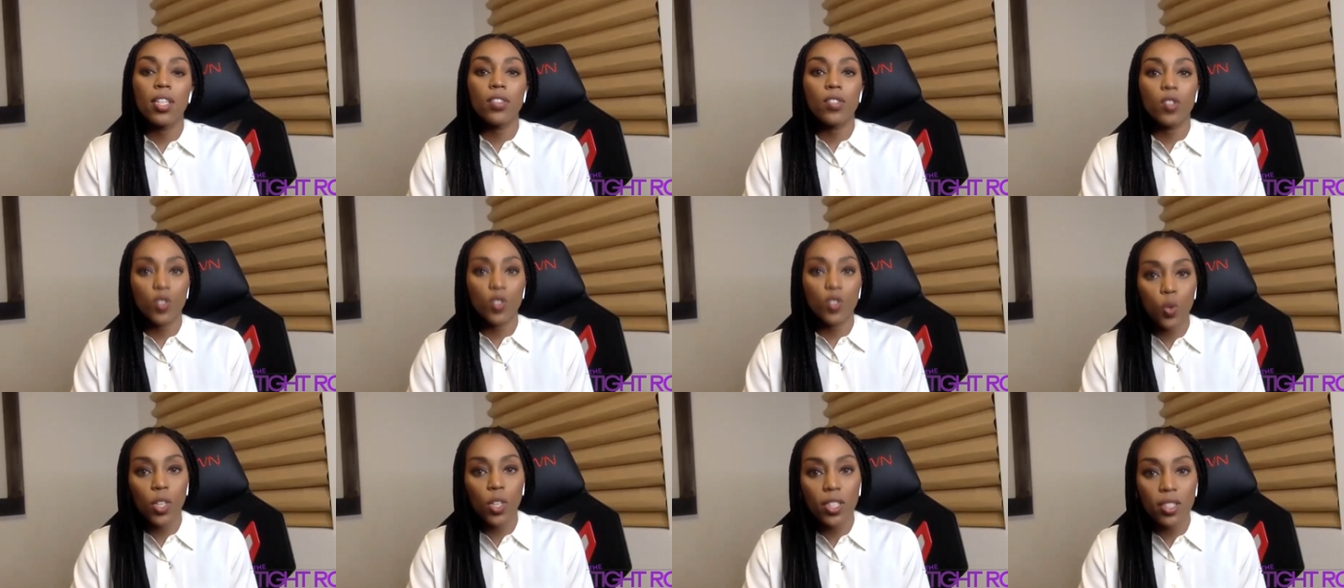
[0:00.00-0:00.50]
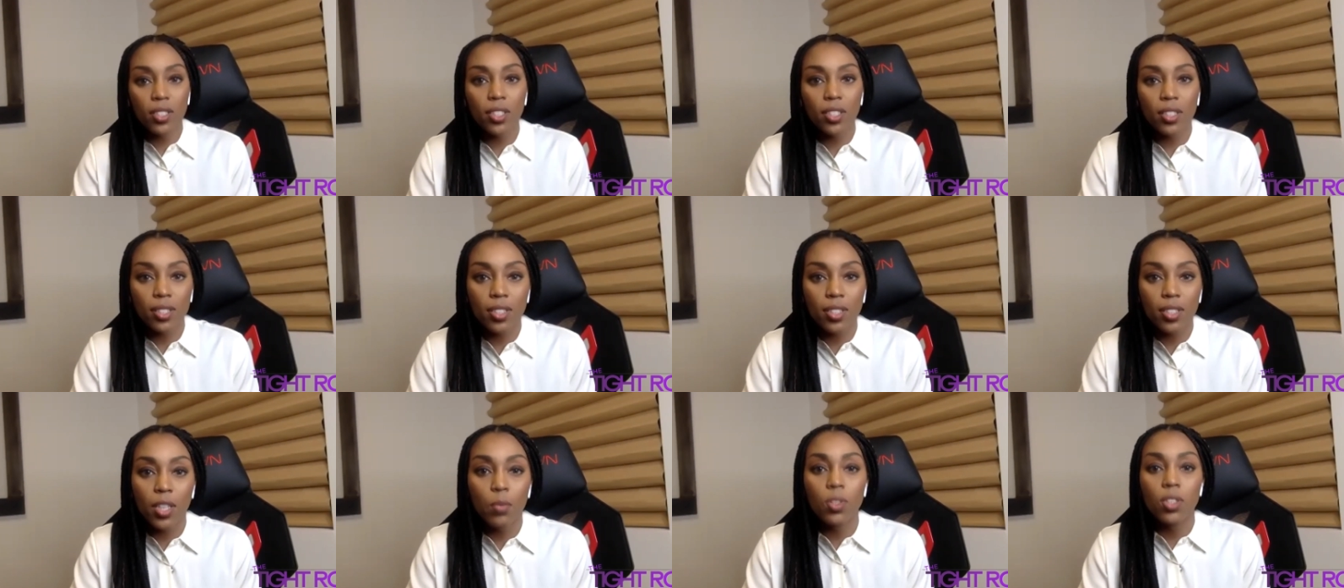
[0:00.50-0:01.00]
So
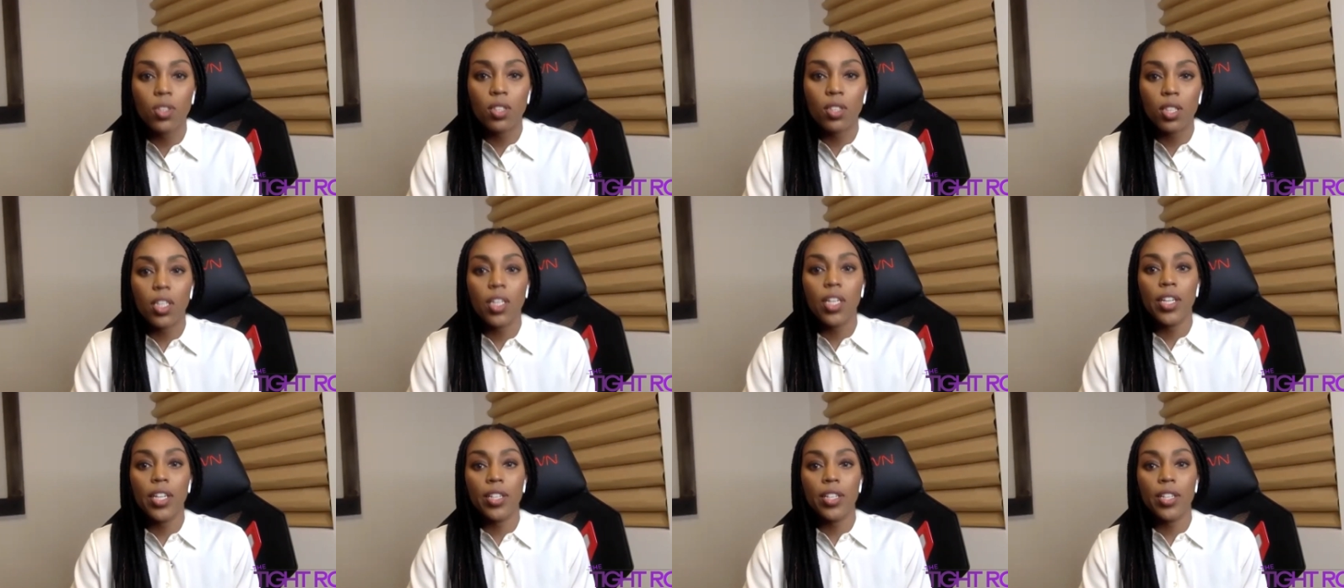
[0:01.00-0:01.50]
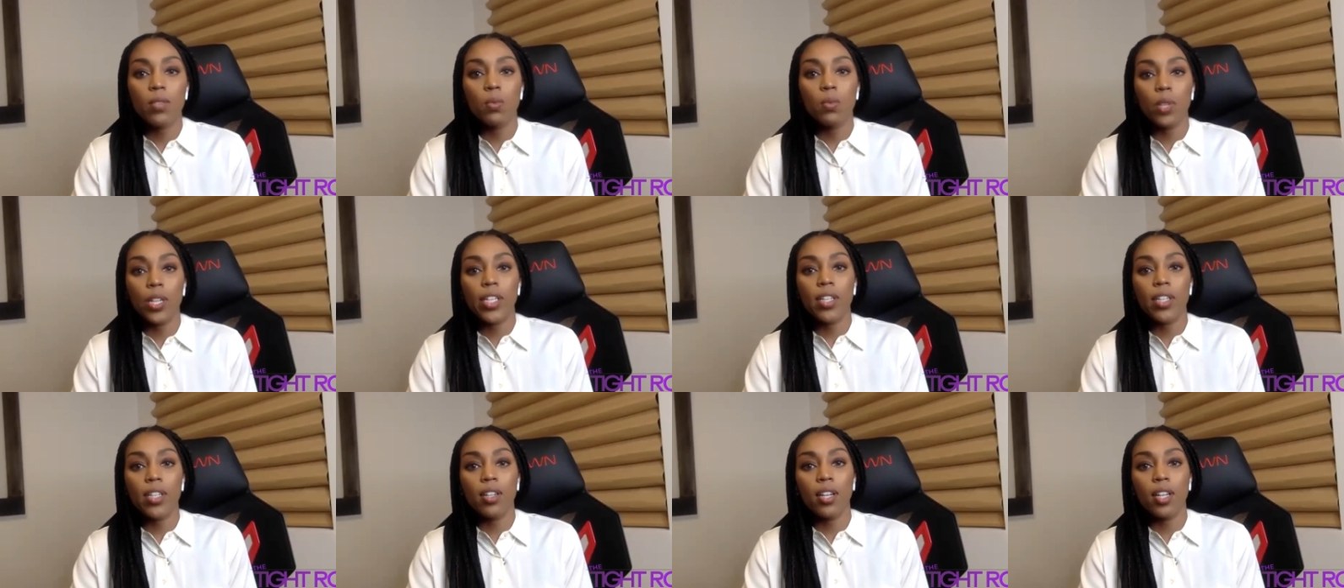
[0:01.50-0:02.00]
2016 was the year
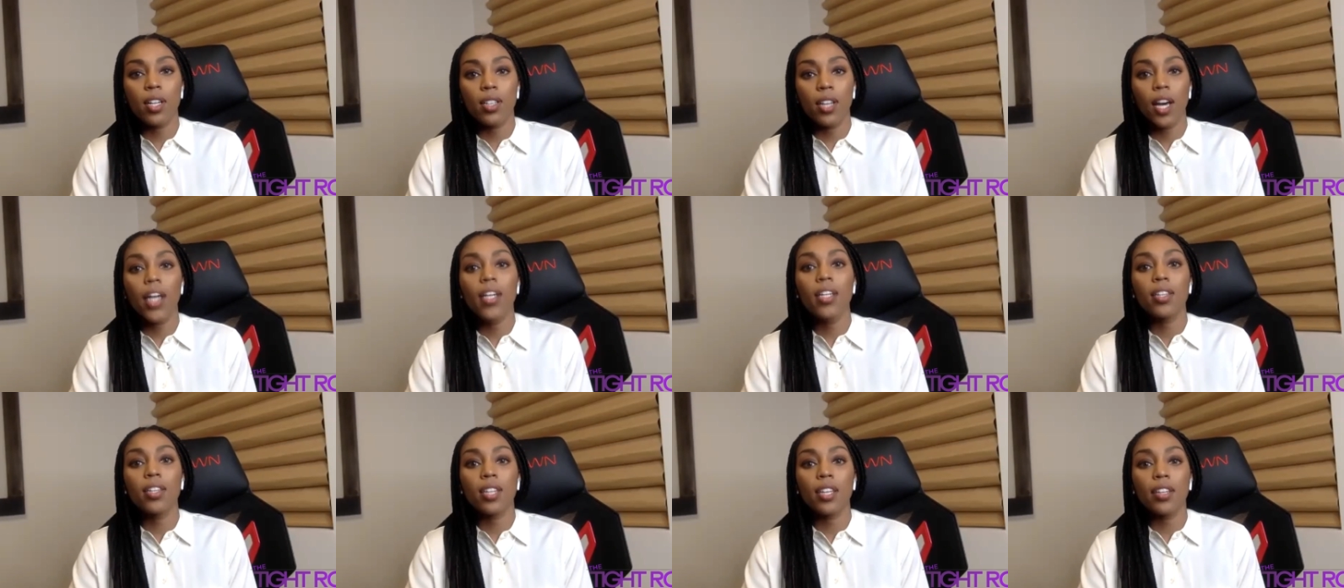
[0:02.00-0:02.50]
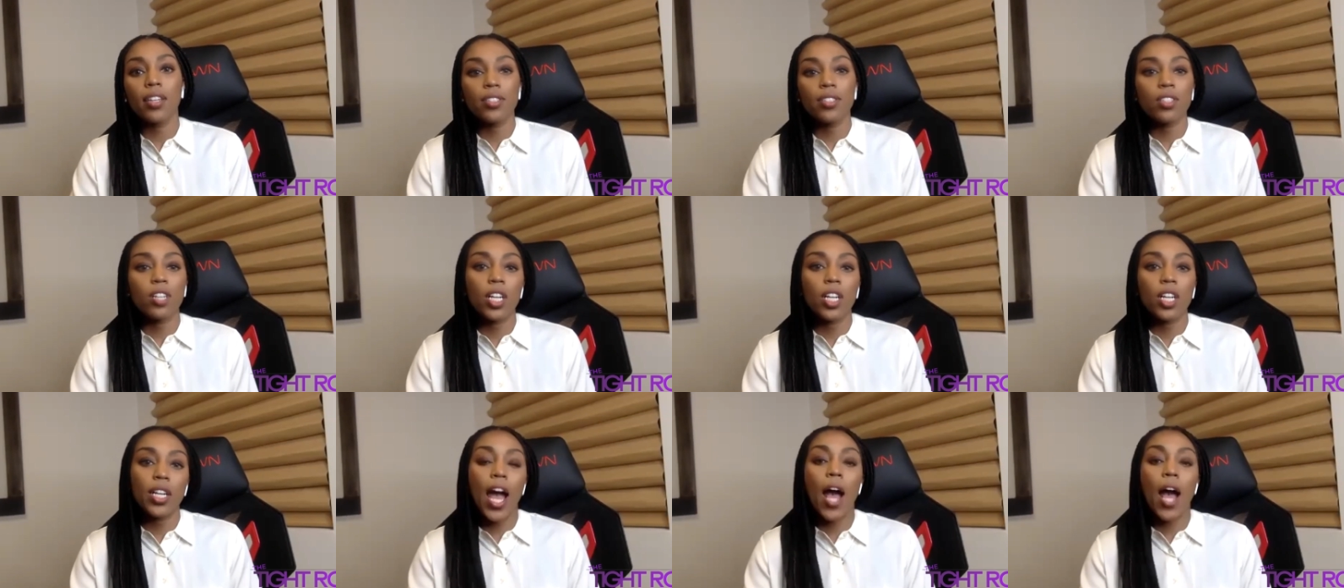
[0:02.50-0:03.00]
where a lot of things
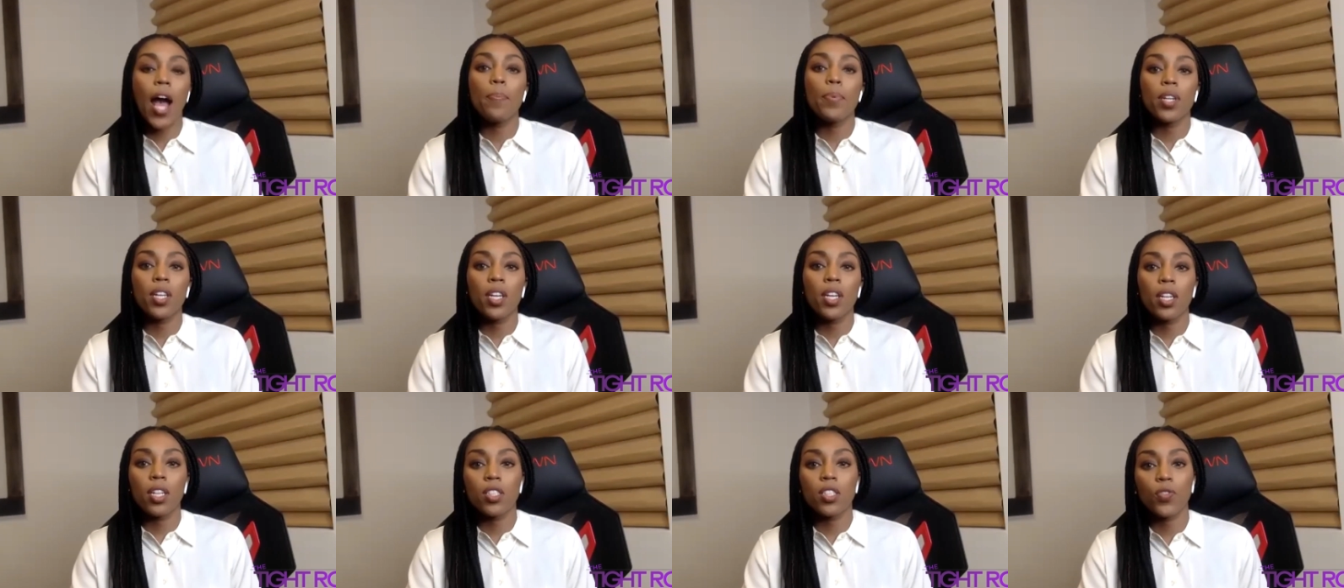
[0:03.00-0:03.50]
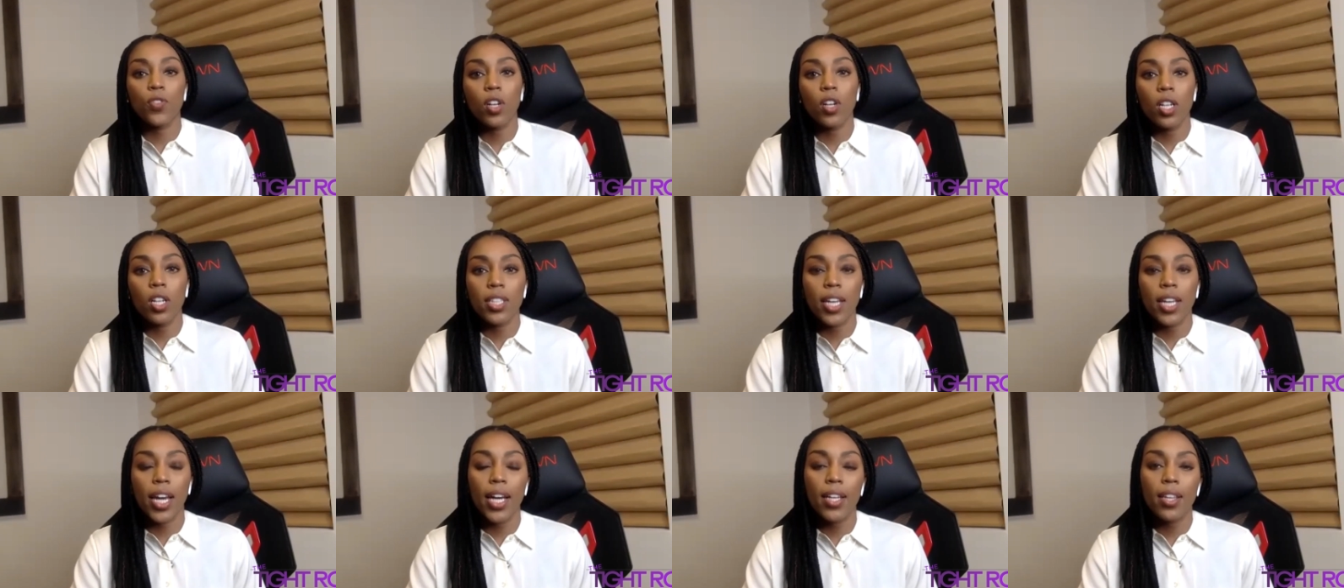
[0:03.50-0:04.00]
started happening as far
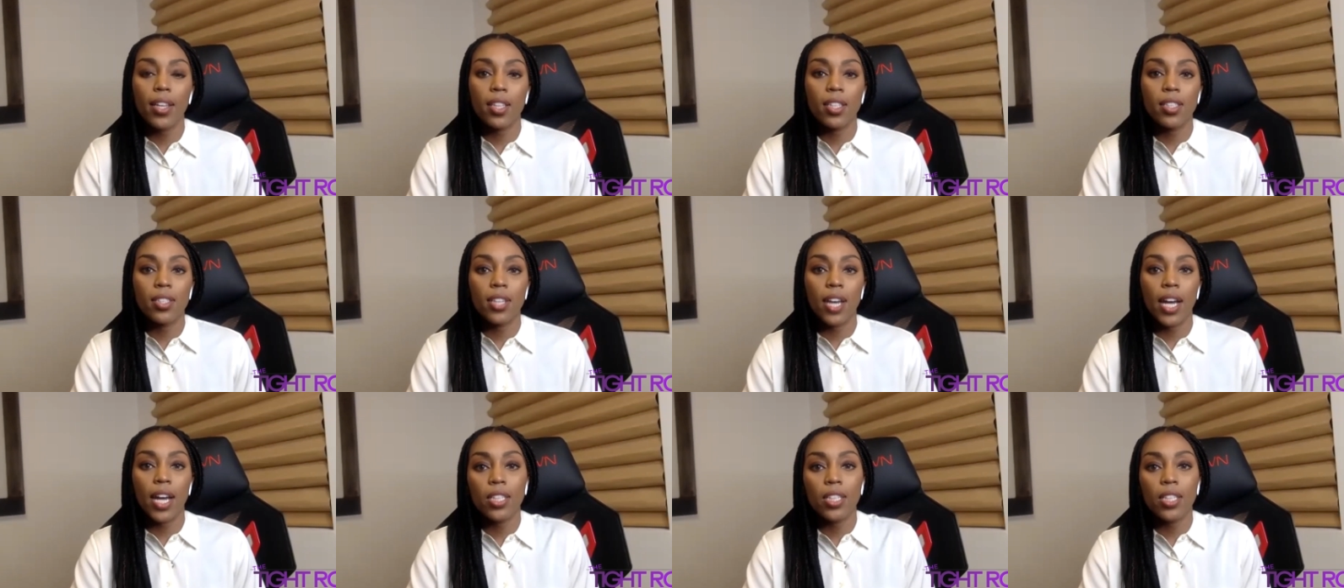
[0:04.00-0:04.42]
as athletes